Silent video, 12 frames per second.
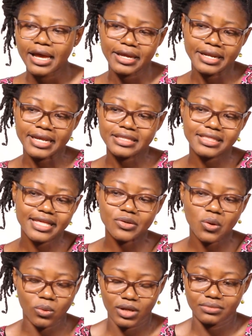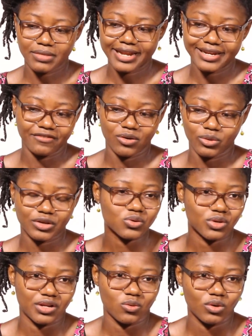in Italy, I never went
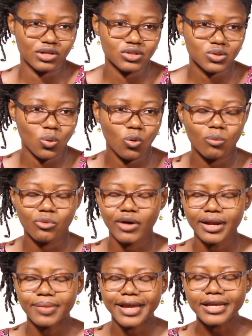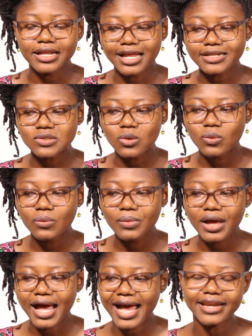to anyone's home, right? But in Glasgow,
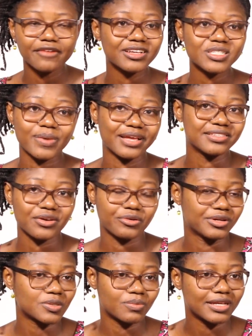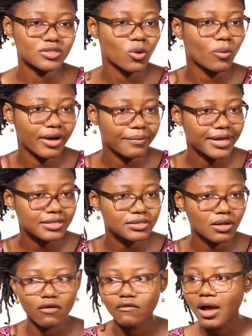I never spent a Christmas all by
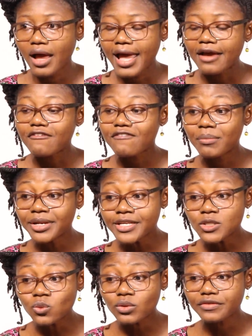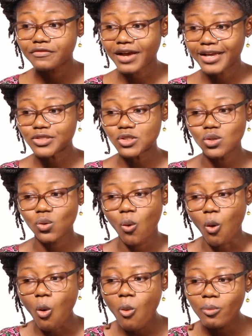myself. Families will invite you
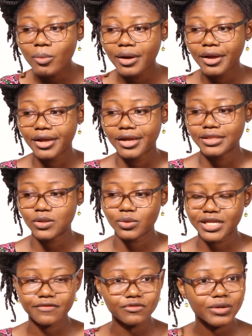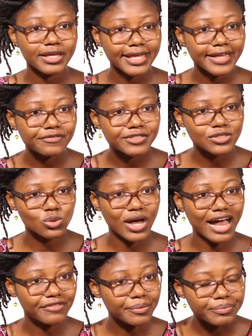home. They will give you gifts. You
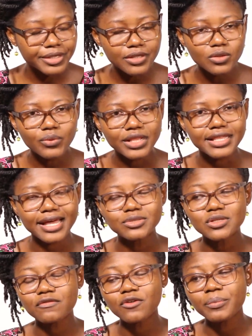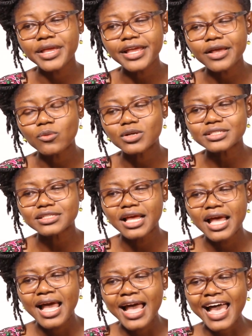have a meal with them. So for me,
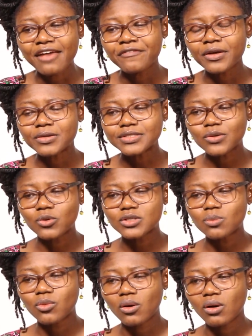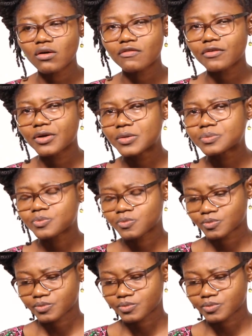I felt it was more of,